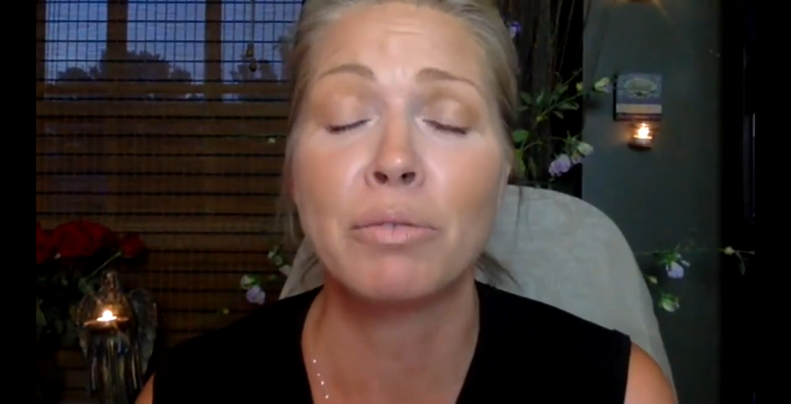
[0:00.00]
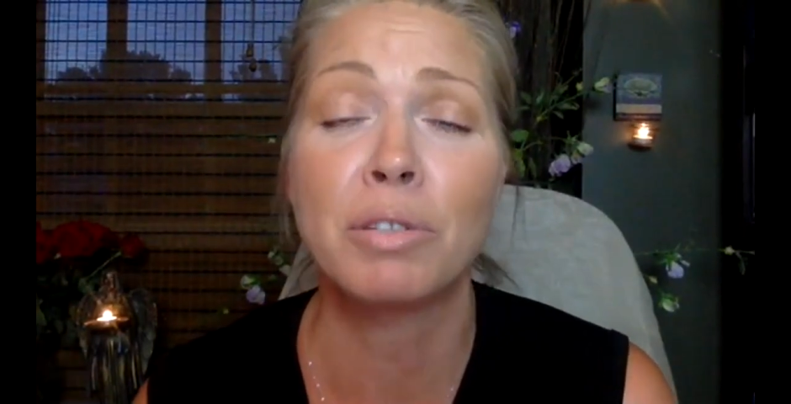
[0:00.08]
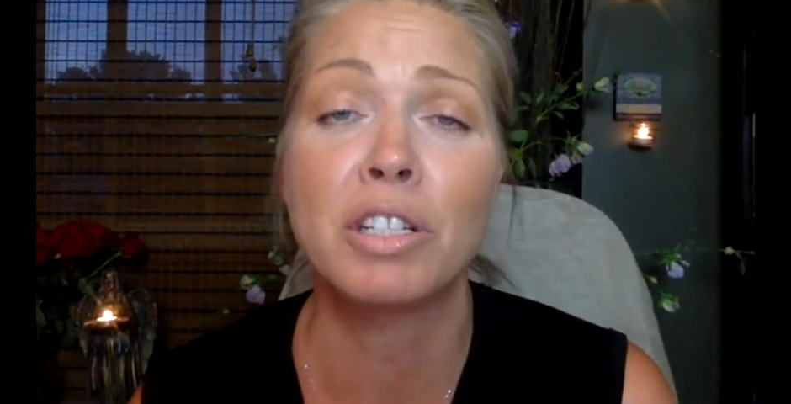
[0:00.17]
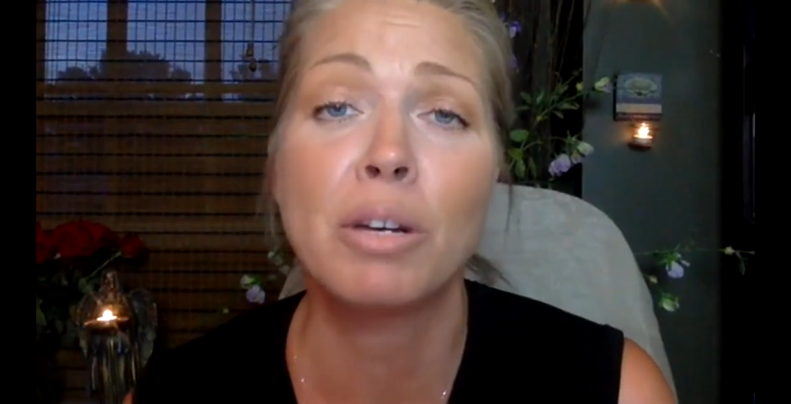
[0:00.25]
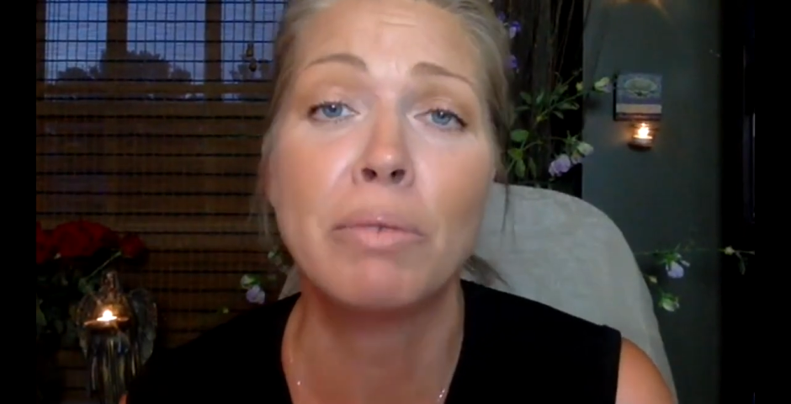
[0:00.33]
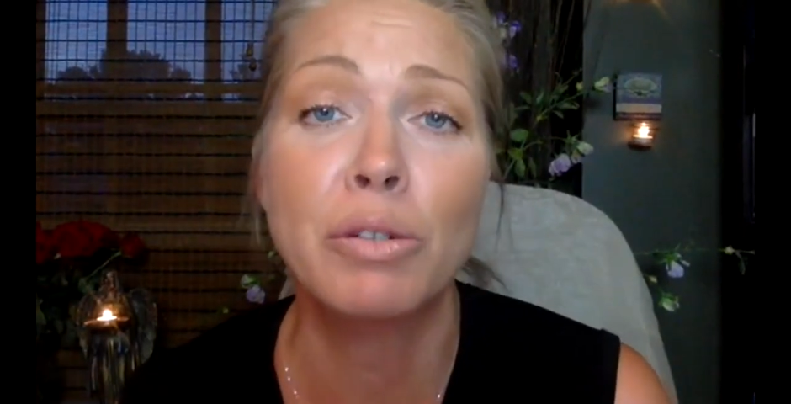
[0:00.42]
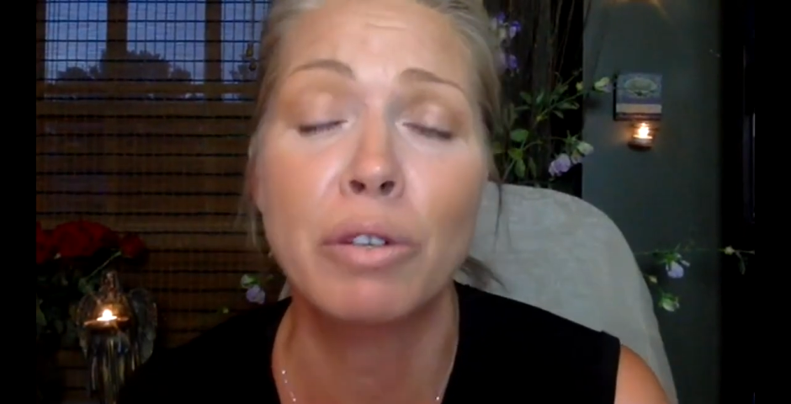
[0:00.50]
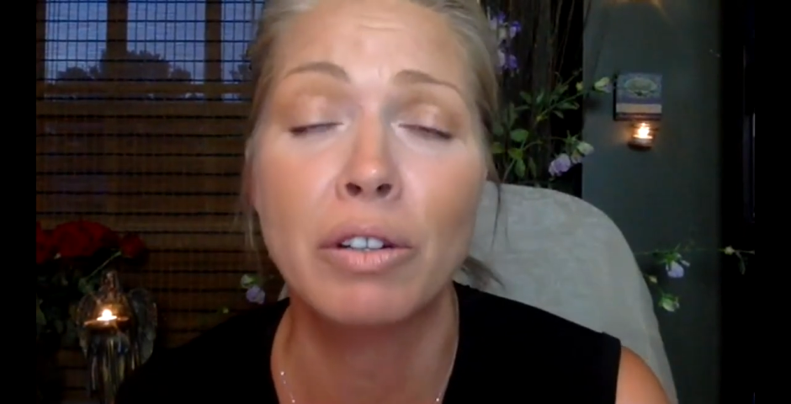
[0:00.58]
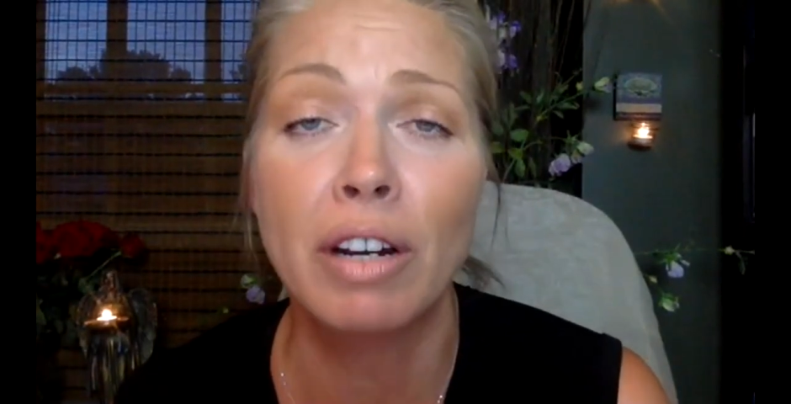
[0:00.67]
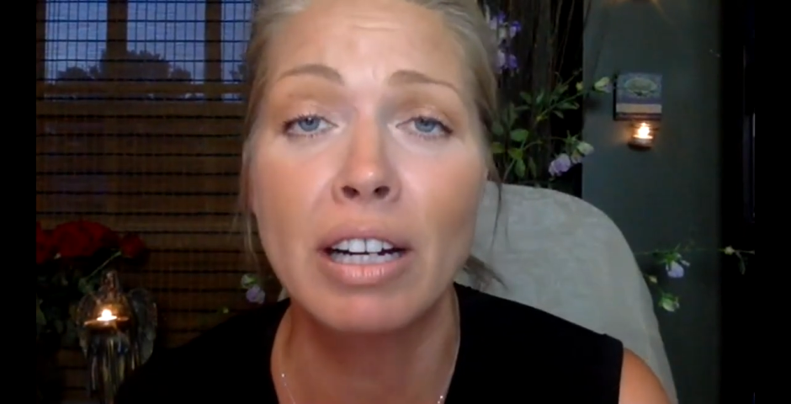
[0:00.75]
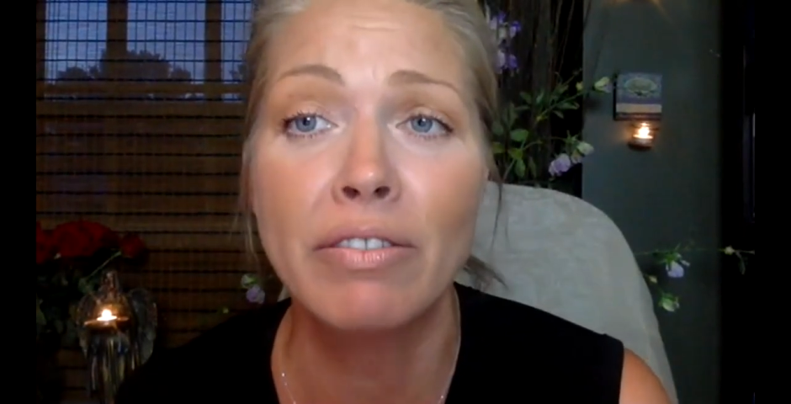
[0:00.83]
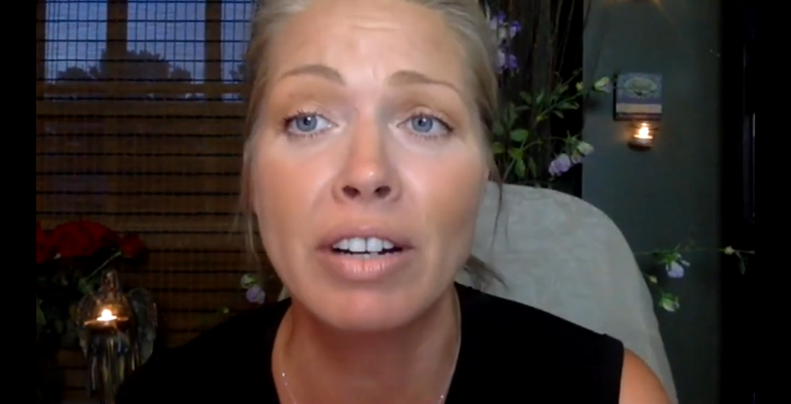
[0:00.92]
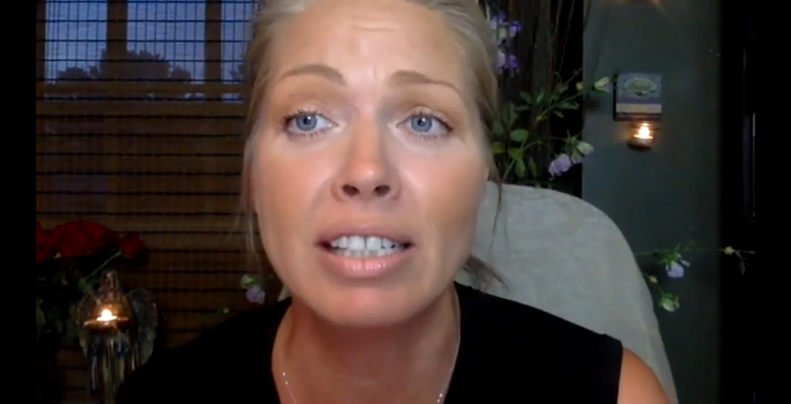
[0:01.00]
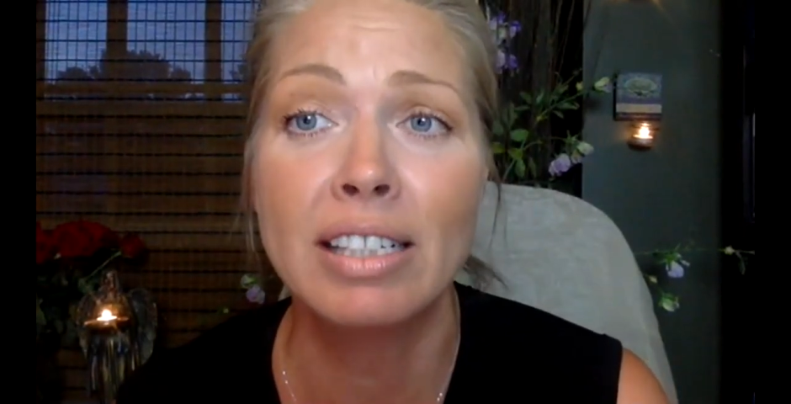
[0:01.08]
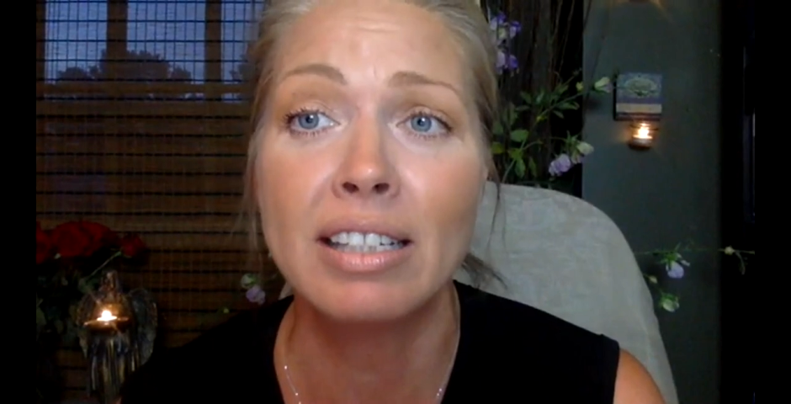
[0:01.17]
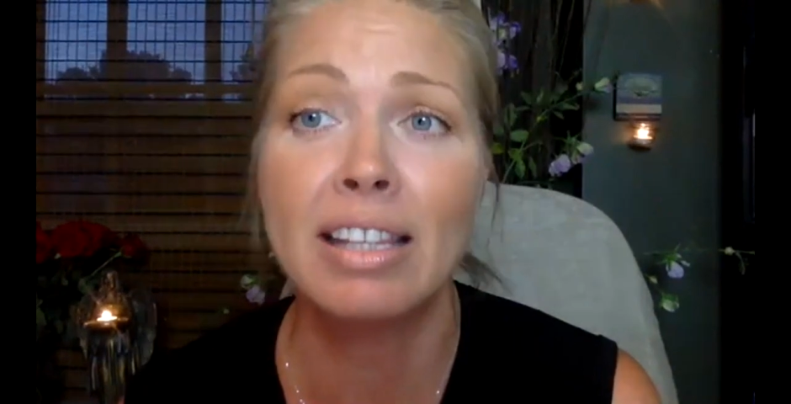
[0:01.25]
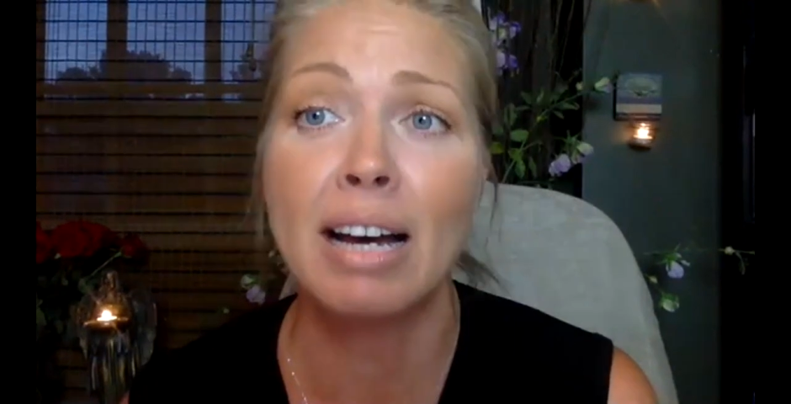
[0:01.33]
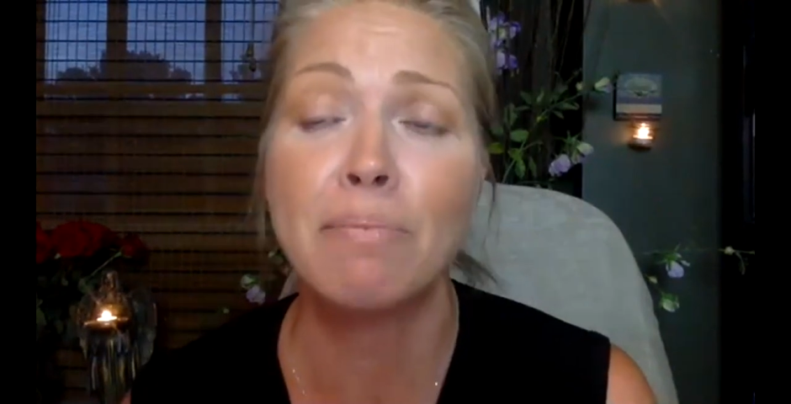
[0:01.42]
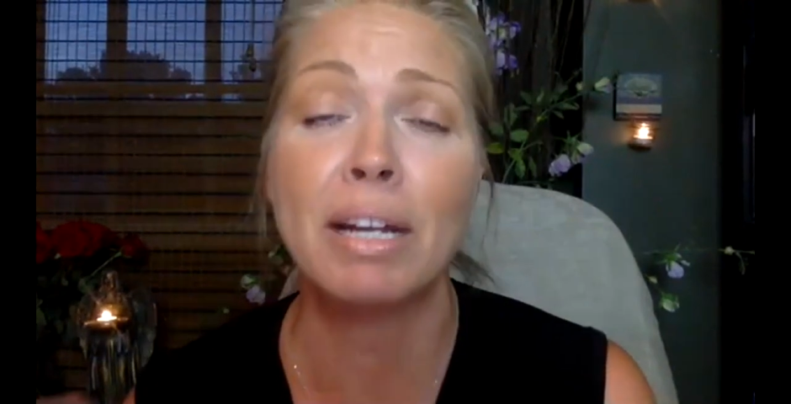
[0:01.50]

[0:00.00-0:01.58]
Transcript: with so much regret if I did that,